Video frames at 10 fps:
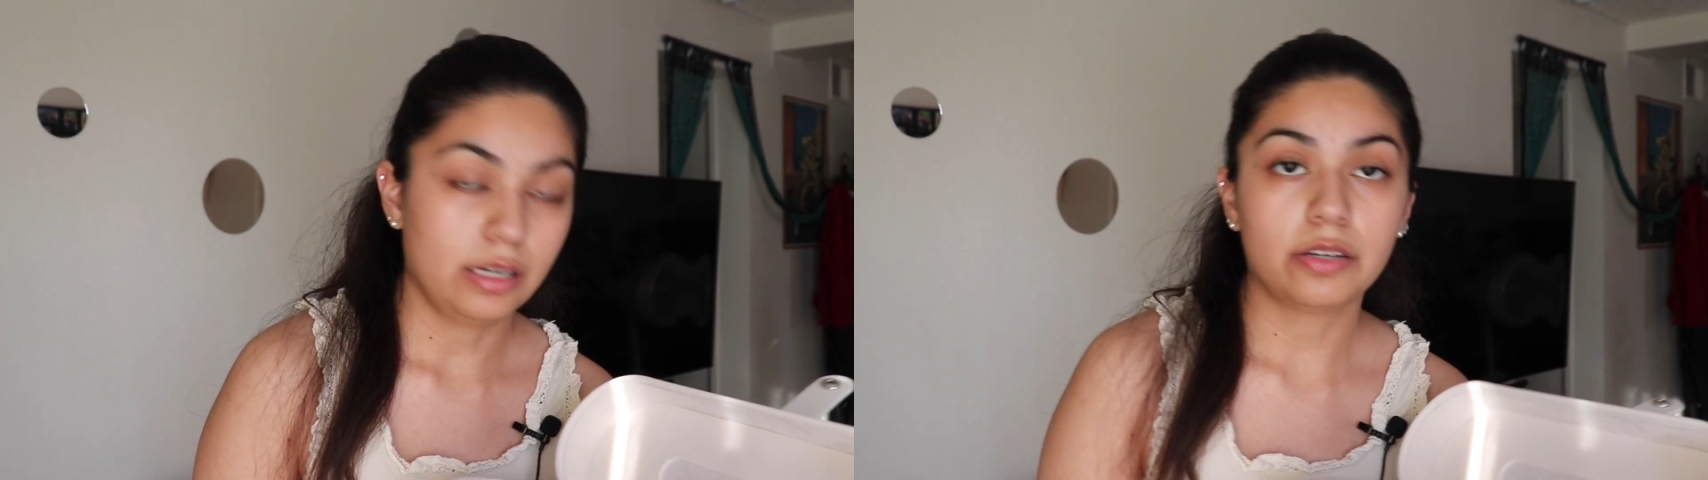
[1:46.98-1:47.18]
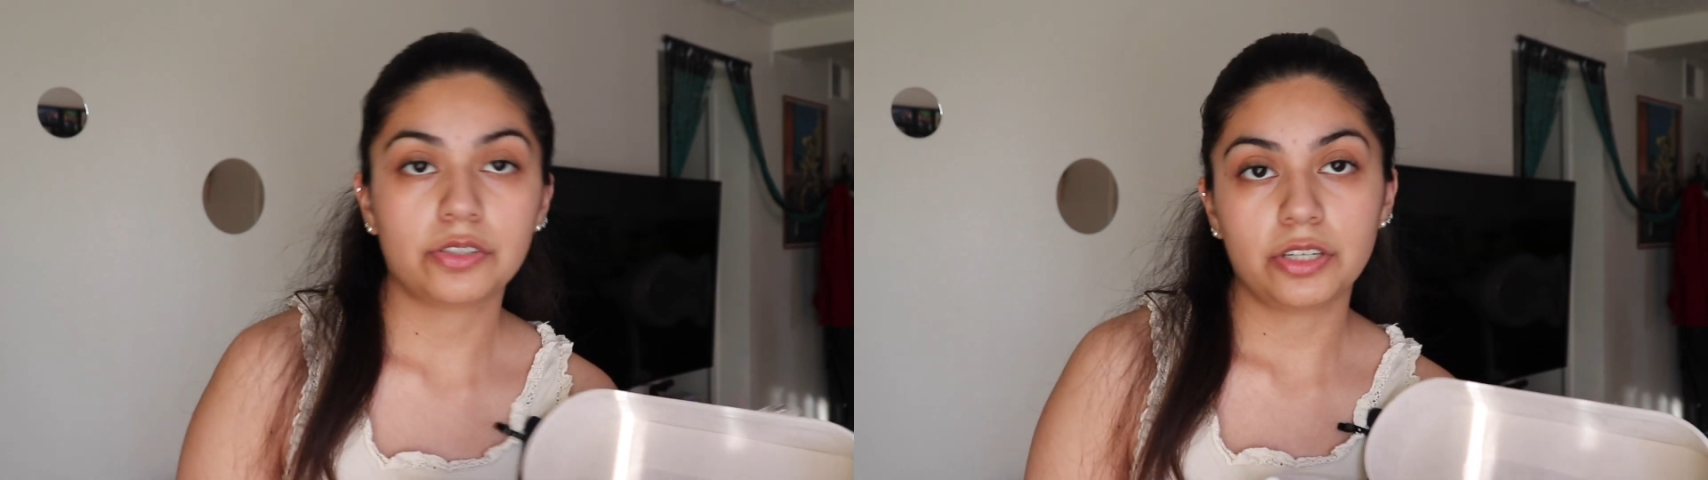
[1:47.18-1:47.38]

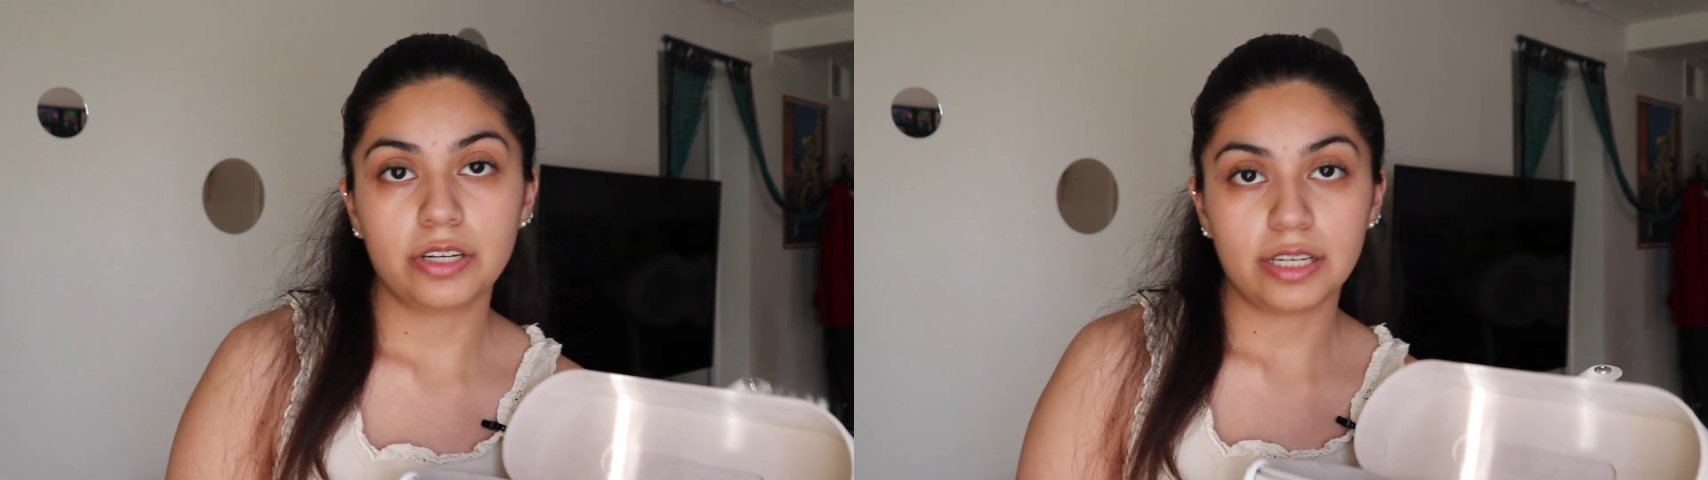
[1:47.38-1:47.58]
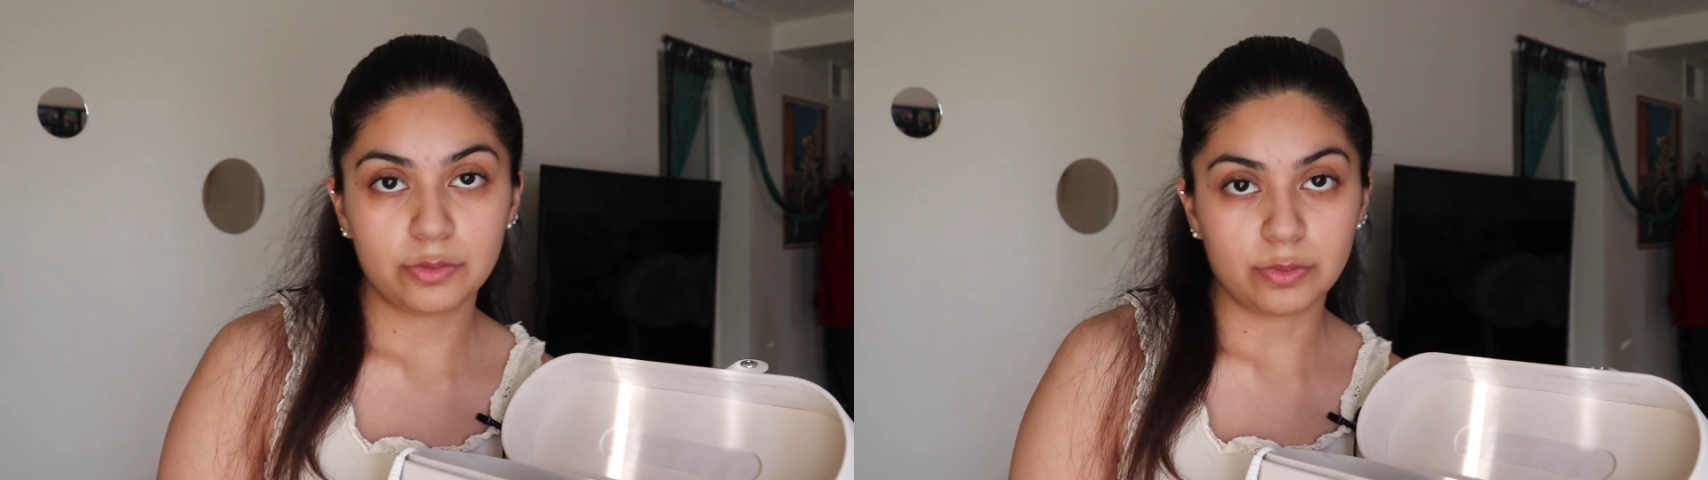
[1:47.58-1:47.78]
then I'll show
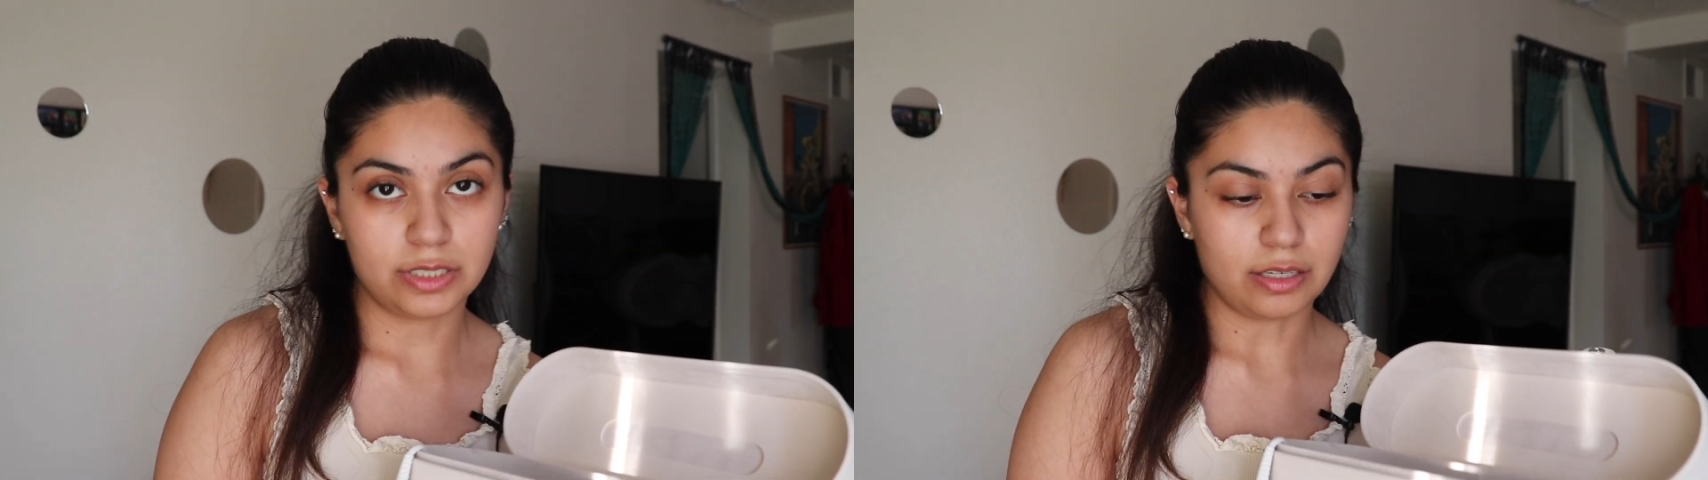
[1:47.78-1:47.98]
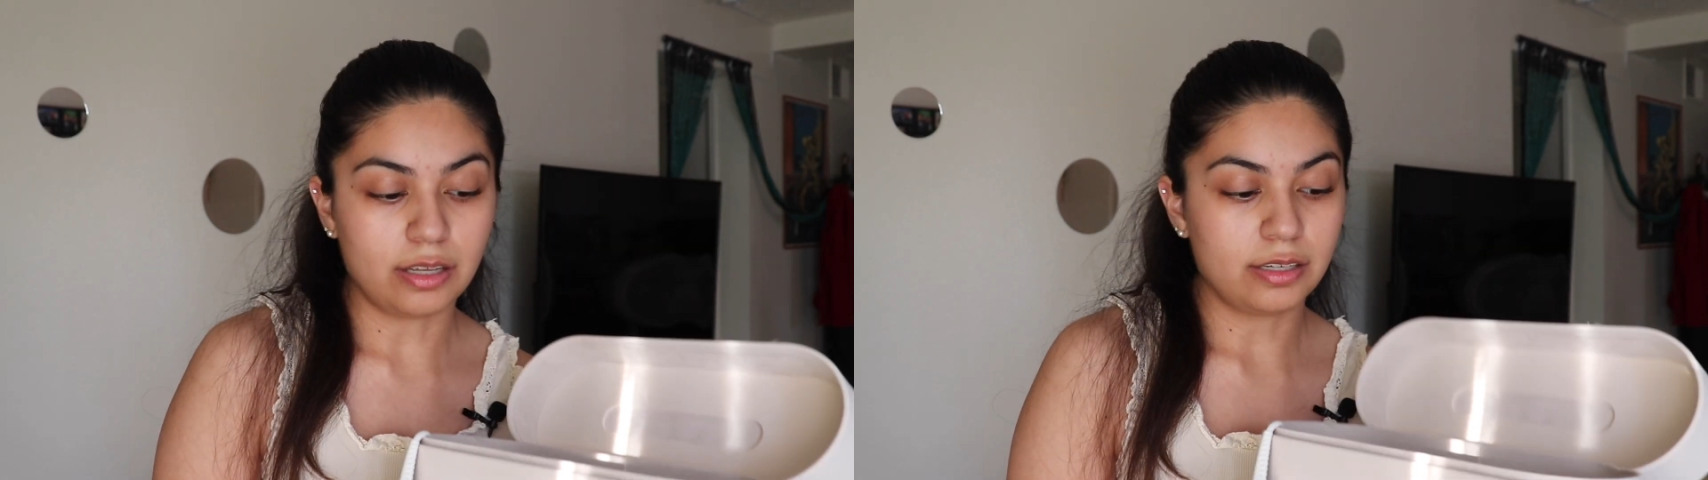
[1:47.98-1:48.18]
you guys
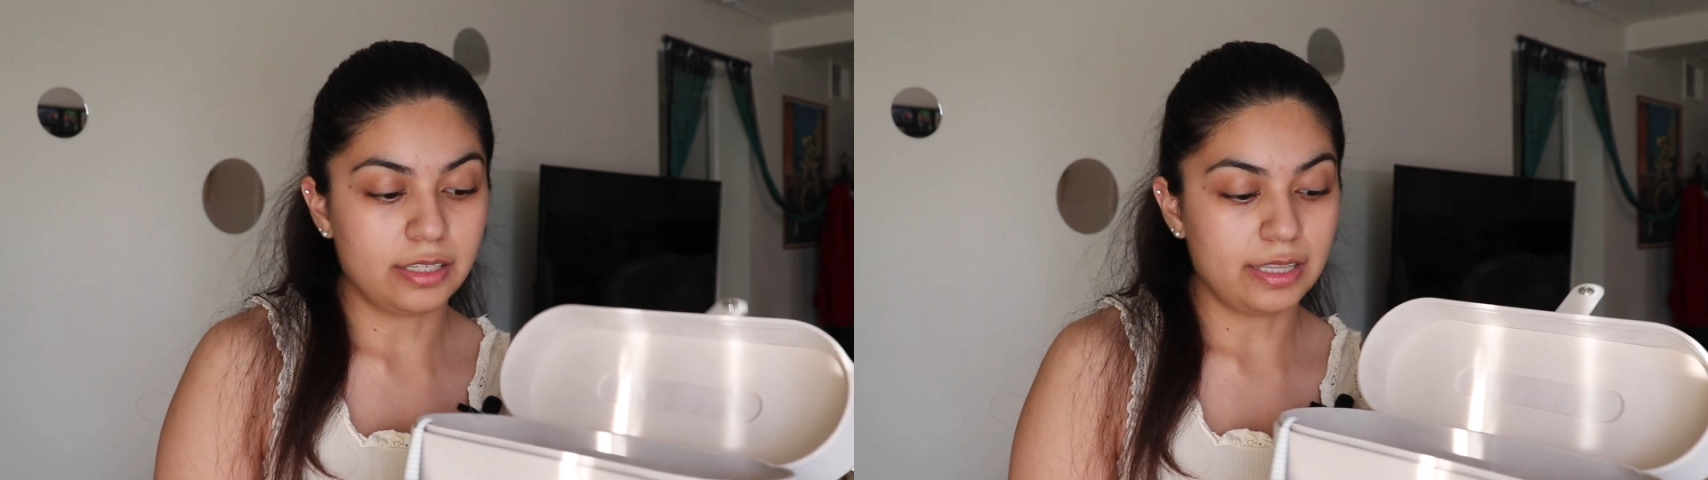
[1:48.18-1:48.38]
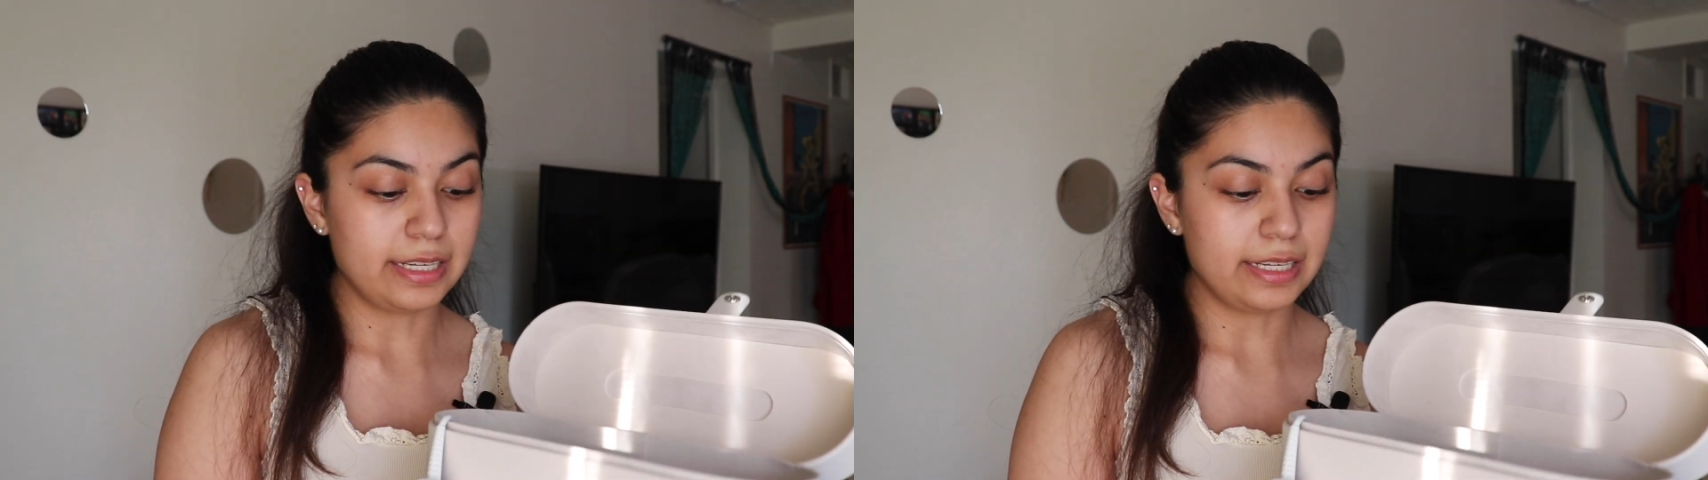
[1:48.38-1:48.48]
what's on